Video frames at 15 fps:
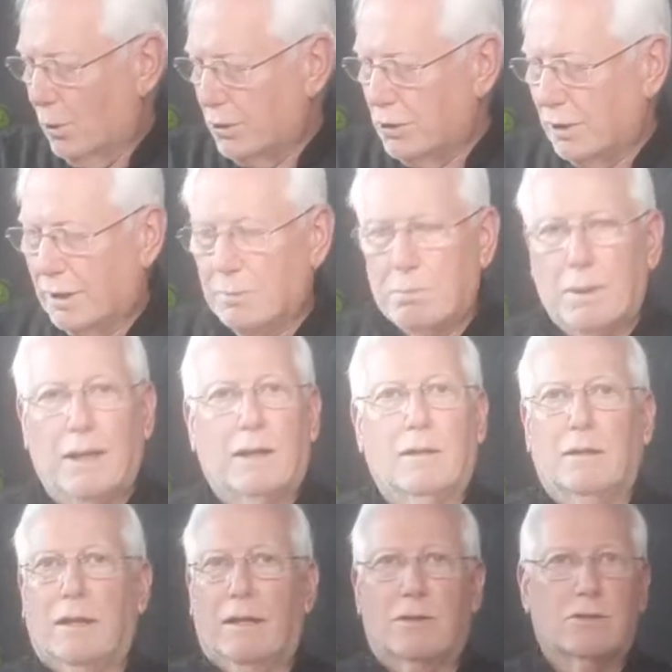you can get big
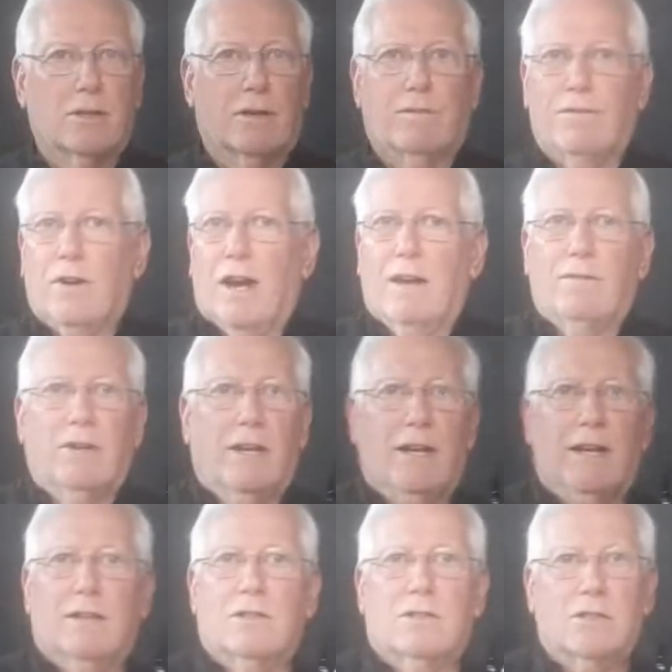containers that are $5 and
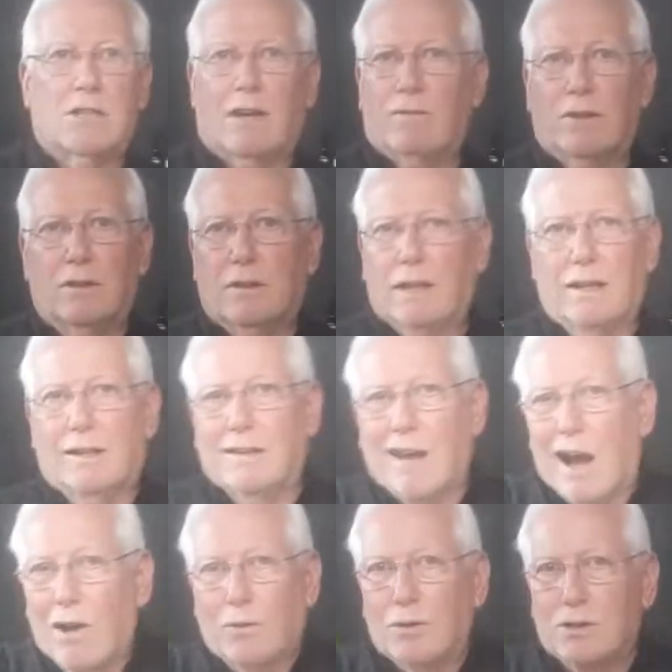$8 and
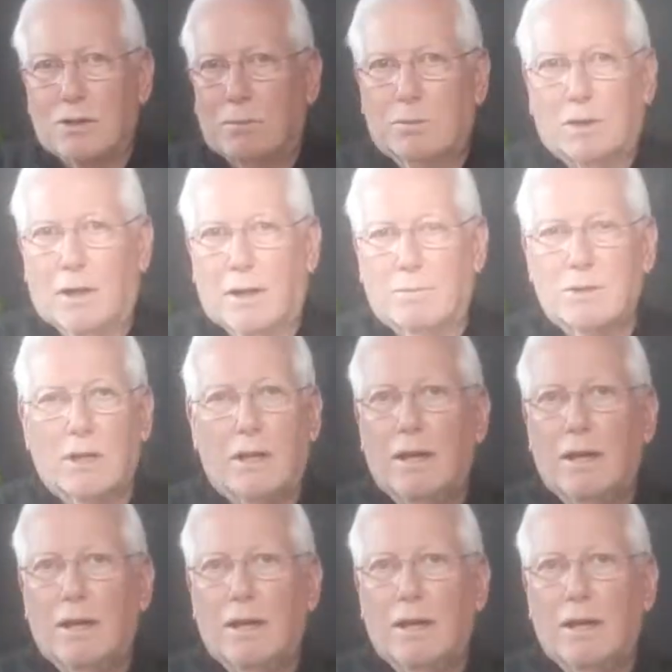$17 sometimes,